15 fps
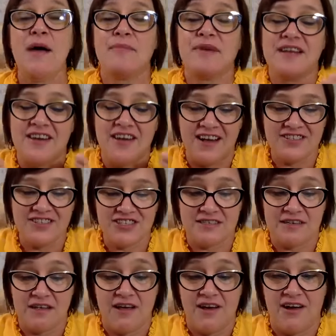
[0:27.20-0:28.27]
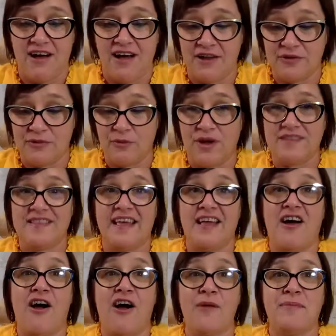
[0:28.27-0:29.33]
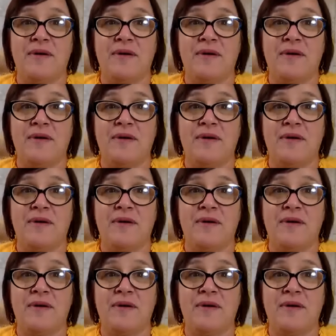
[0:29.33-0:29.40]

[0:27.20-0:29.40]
but not just on what they are,